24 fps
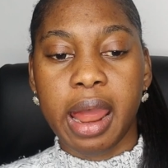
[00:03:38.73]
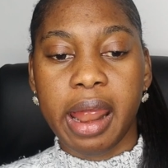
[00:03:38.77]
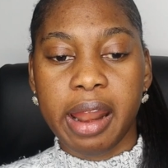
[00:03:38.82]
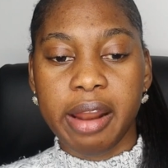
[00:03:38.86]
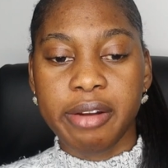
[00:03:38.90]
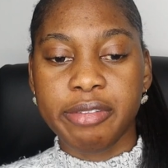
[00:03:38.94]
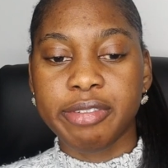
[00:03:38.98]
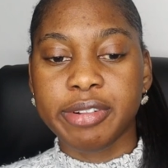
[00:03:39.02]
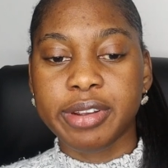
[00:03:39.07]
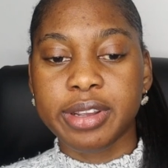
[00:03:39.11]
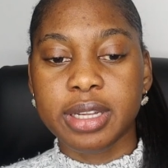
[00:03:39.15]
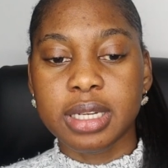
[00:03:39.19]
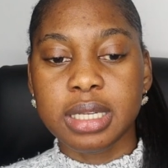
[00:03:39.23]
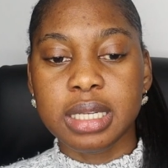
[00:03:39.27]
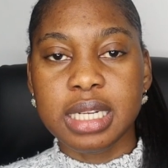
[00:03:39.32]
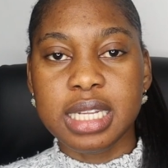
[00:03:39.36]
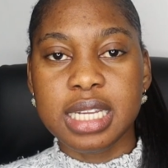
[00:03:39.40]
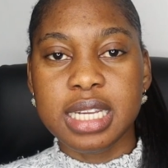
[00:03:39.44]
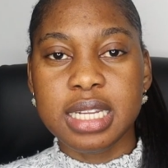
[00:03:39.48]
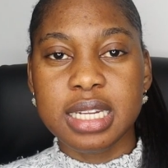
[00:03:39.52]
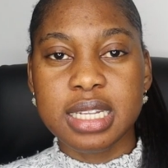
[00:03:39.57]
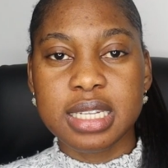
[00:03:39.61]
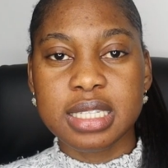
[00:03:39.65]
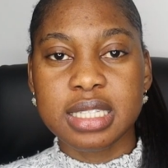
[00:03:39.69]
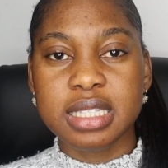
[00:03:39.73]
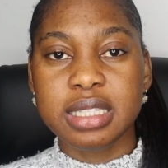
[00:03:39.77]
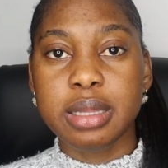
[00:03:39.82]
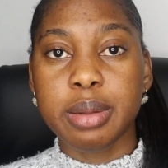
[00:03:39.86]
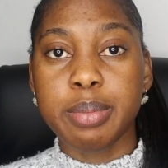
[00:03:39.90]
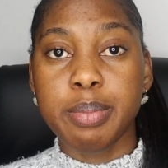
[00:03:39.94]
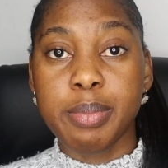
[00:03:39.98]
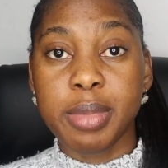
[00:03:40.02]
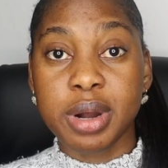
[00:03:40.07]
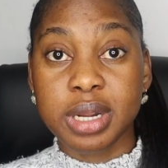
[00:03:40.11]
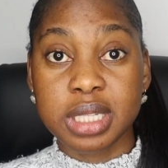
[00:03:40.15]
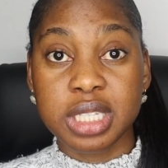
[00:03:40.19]
african leaders
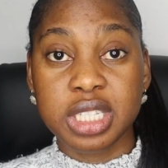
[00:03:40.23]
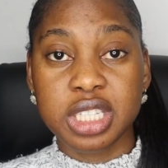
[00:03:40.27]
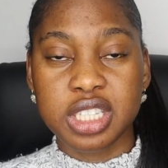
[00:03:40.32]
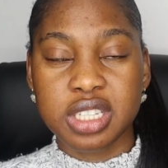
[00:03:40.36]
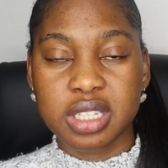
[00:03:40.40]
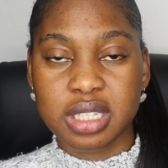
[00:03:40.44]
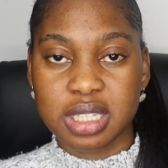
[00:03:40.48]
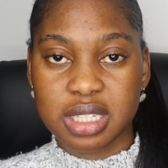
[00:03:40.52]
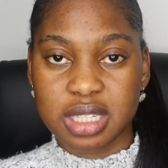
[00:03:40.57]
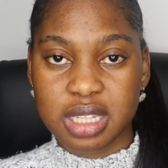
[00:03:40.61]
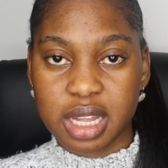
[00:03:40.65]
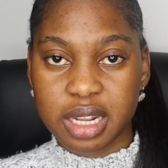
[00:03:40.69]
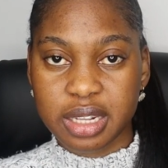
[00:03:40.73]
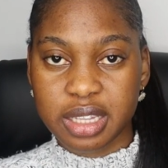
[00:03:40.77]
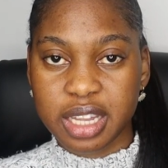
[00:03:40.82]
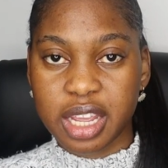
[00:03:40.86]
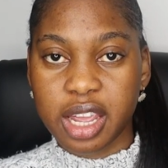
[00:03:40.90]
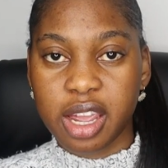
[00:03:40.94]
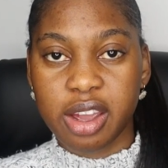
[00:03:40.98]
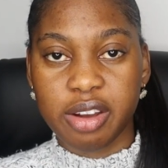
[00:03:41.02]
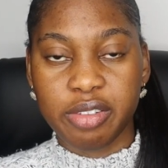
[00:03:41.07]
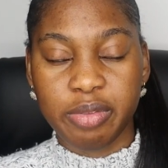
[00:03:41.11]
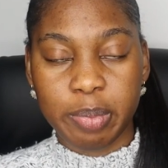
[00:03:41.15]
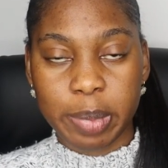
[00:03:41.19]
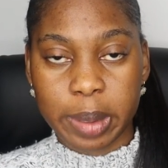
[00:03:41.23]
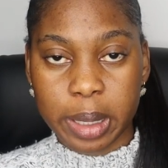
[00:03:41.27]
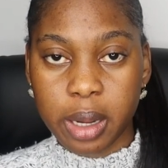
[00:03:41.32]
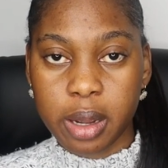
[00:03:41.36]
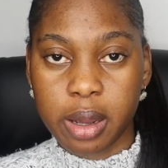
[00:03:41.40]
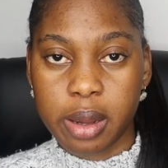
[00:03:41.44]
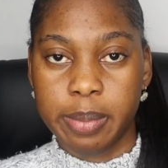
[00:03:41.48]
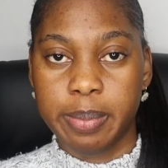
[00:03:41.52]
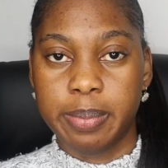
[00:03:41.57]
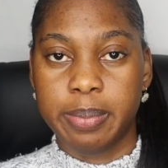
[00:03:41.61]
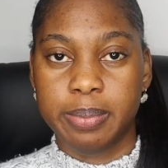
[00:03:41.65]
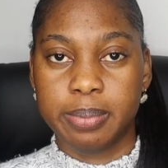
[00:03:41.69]
the monsters that they have
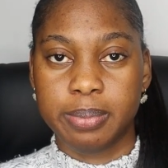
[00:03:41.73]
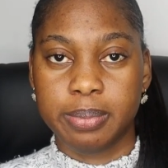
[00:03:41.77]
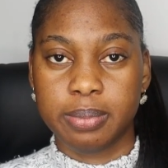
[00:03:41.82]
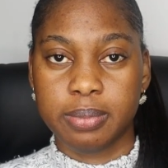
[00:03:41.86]
become